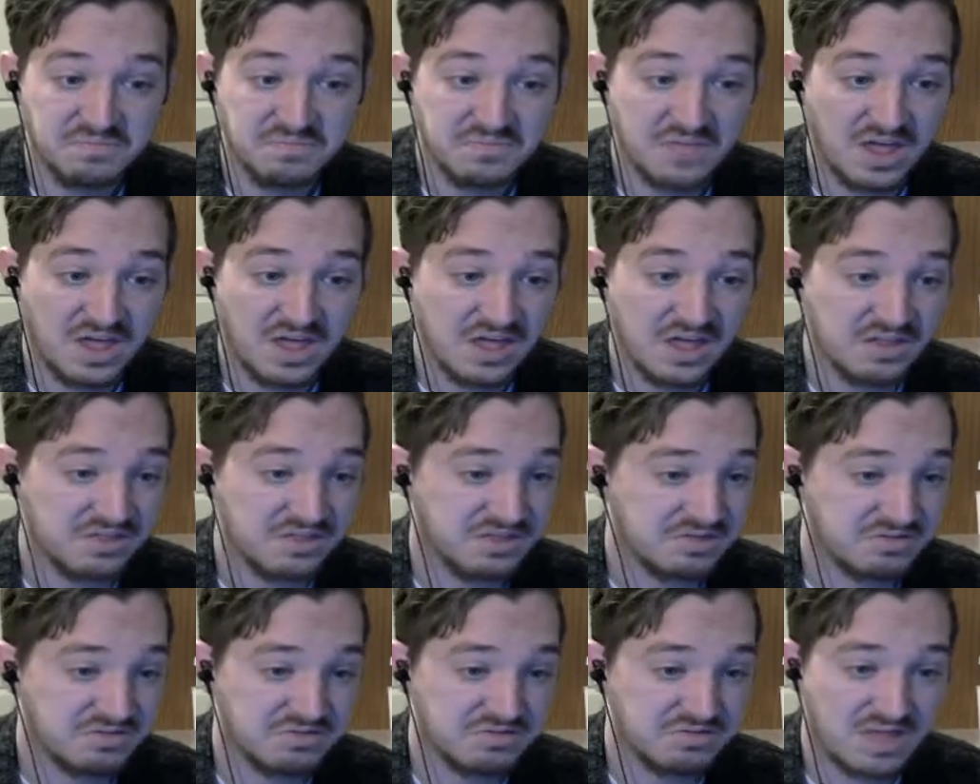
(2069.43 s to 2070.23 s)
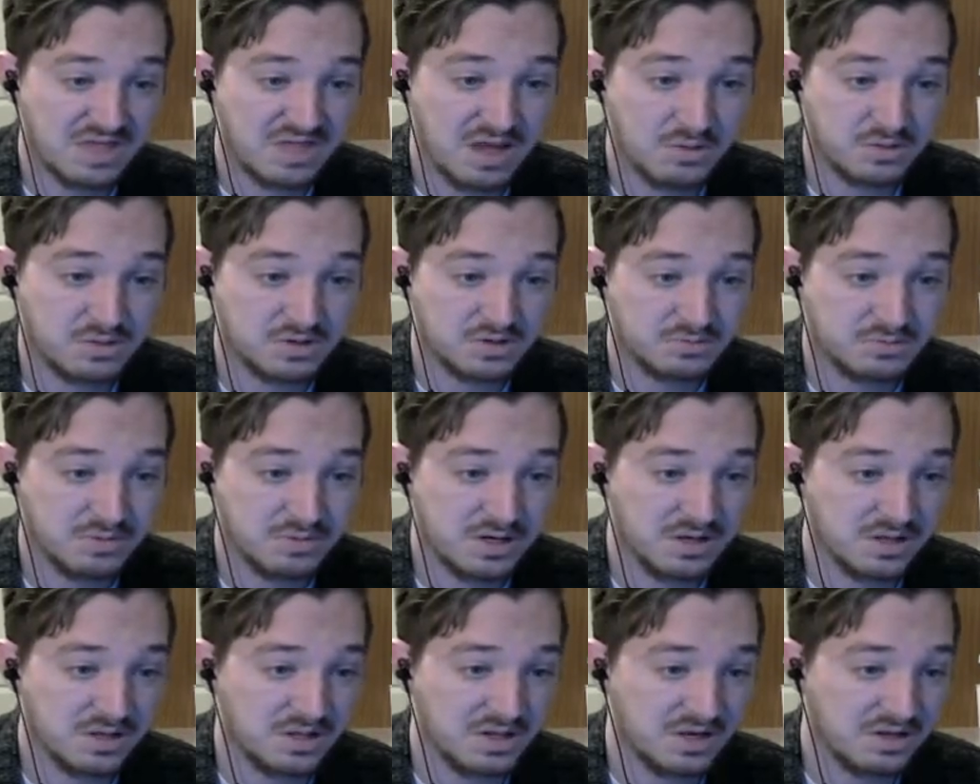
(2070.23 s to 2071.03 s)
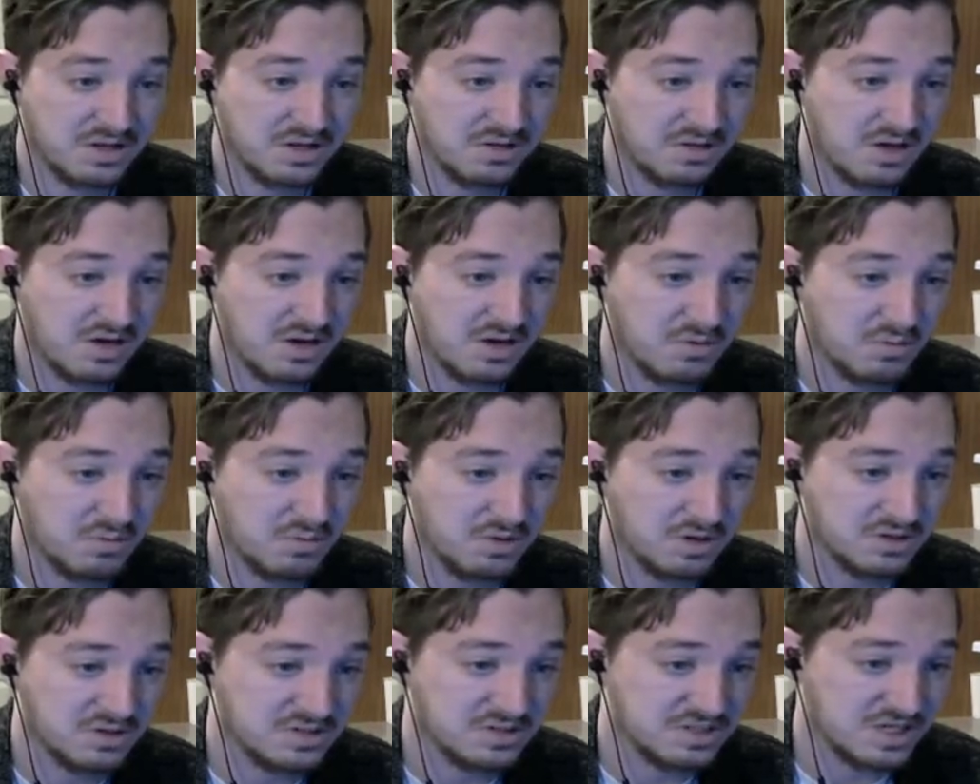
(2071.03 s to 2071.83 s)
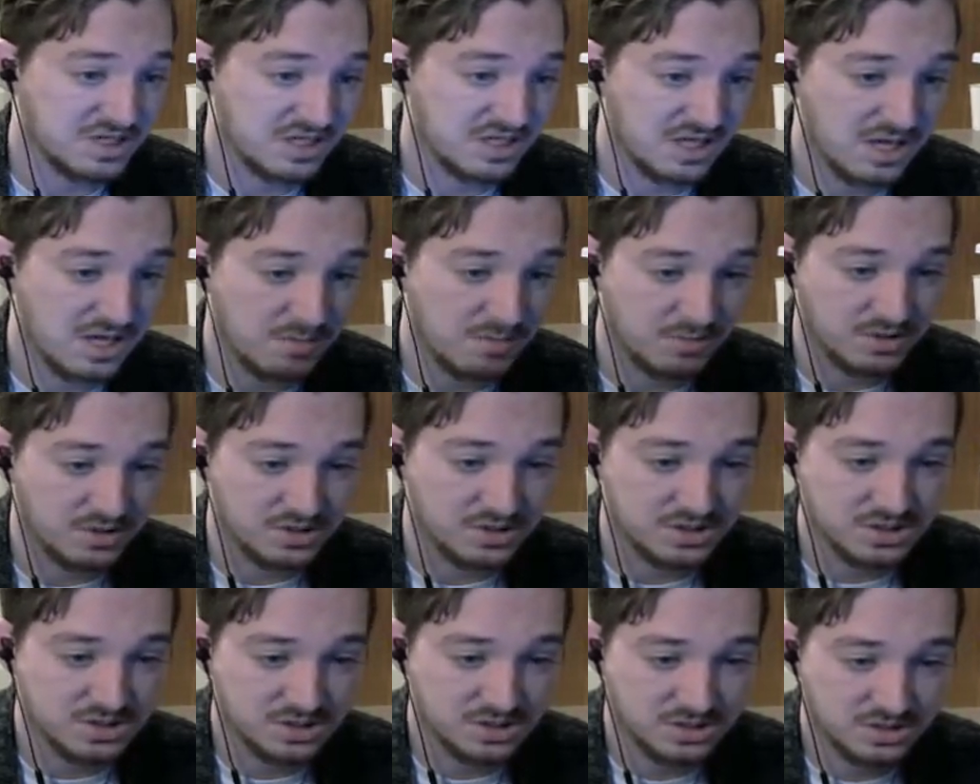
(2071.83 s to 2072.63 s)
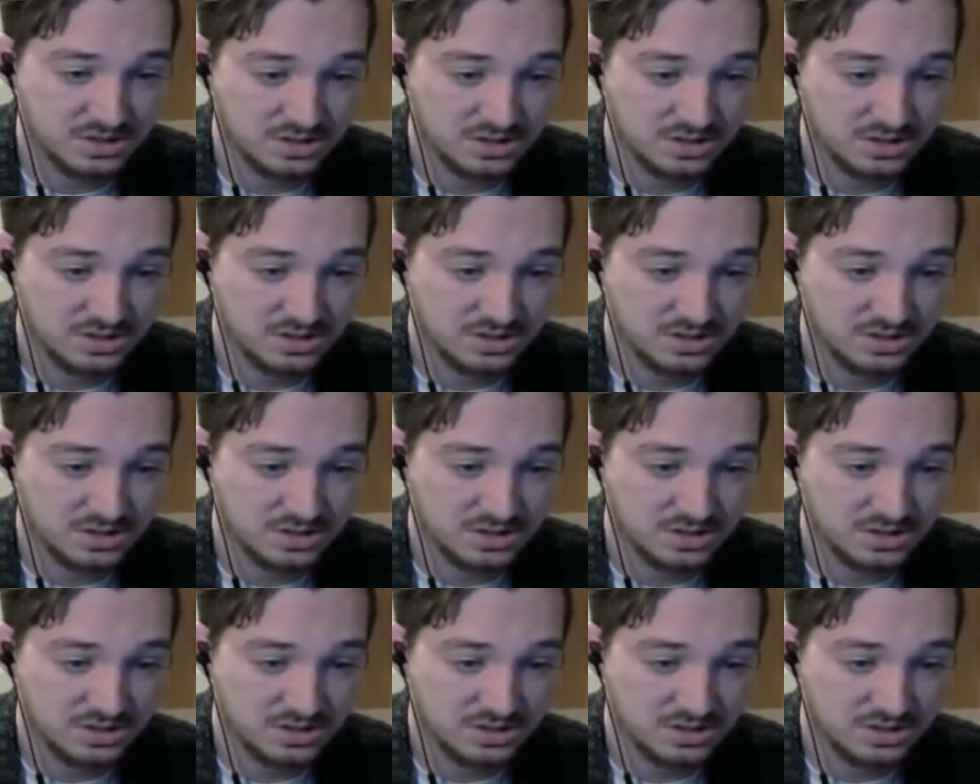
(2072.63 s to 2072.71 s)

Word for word: That that worked better than I thought it would, I'll say that much.